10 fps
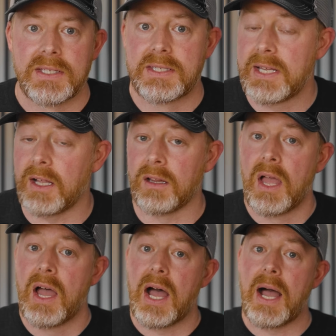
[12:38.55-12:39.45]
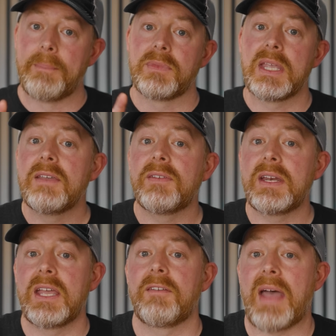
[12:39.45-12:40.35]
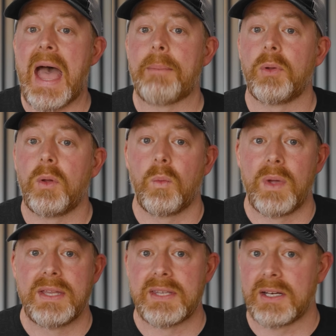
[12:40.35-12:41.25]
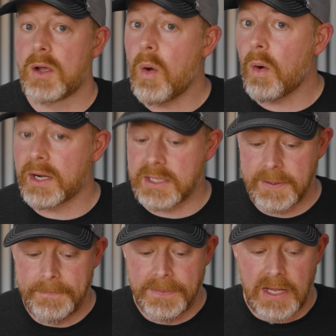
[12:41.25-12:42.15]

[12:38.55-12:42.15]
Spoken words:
Still, even if Apple wins in court,